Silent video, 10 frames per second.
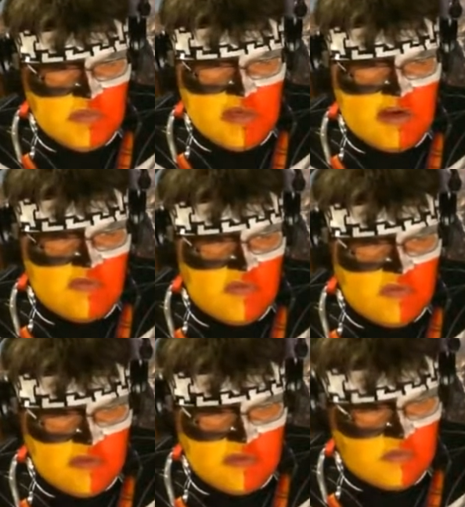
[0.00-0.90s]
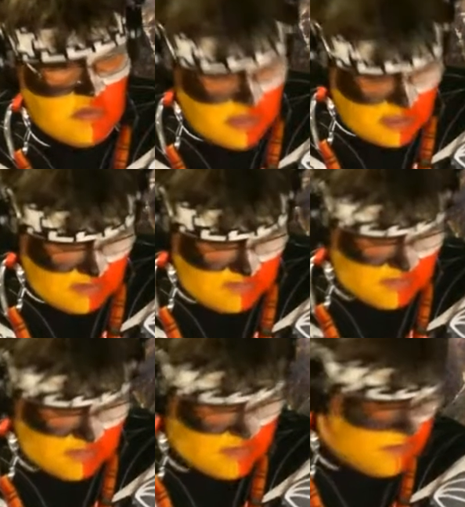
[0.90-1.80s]
mean everything to a native.
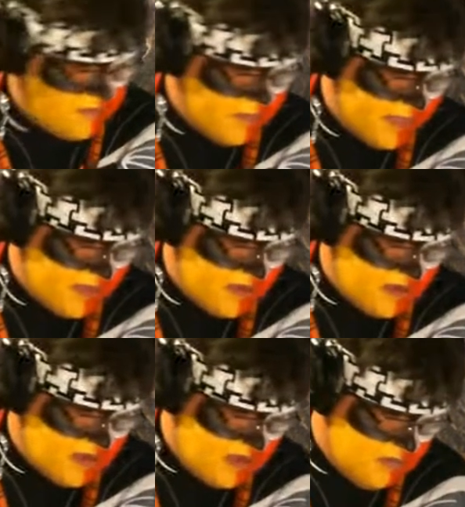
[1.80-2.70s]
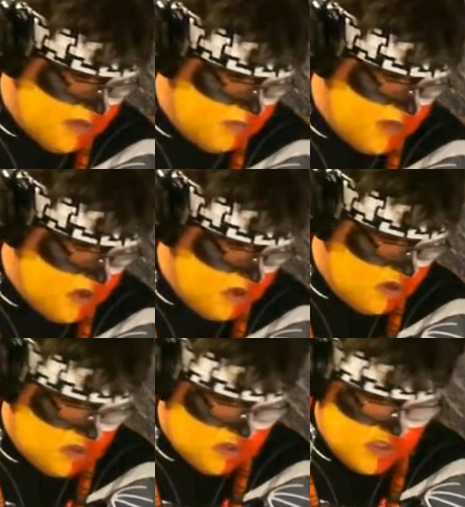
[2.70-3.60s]
That it might be
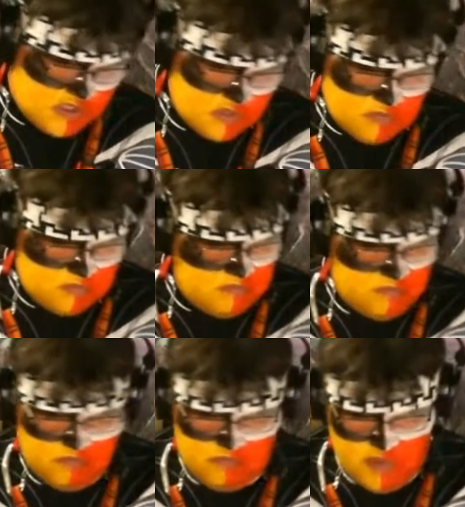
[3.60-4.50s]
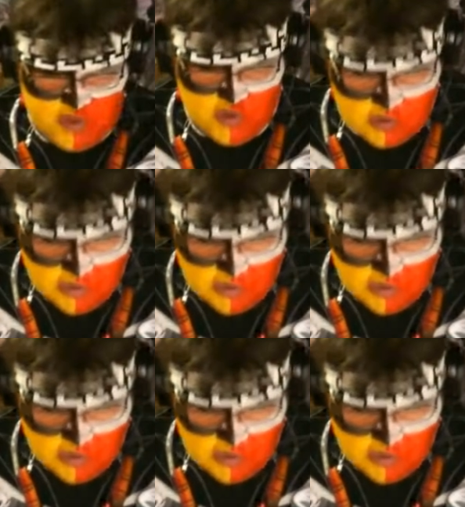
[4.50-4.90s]
all just pure